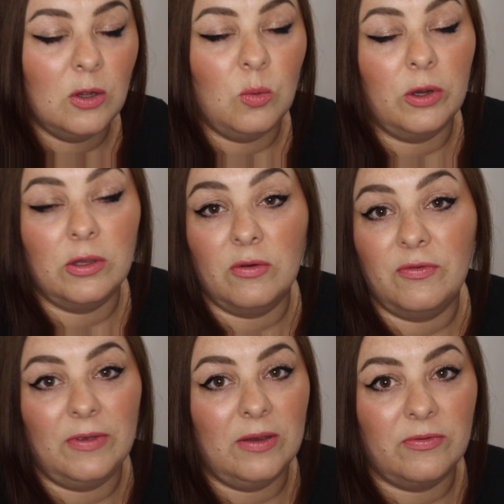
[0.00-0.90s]
what your
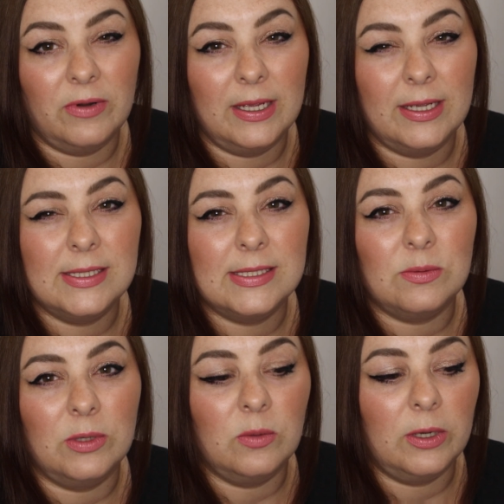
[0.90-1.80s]
favourite is,
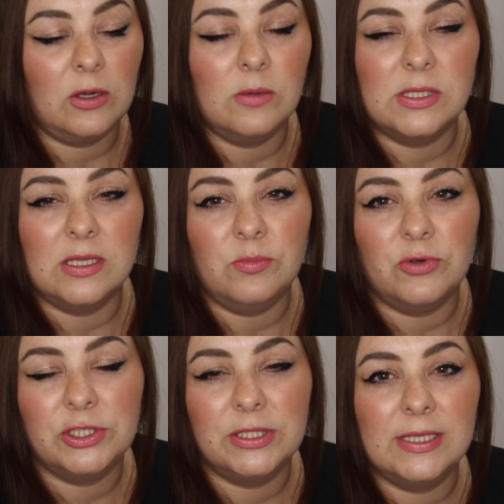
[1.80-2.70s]
you know, when it comes to the
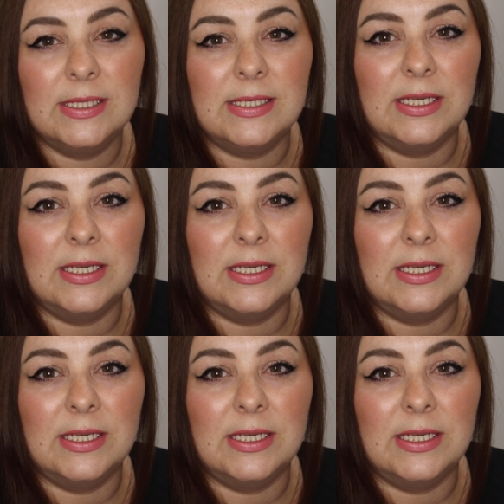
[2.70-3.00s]
brushes,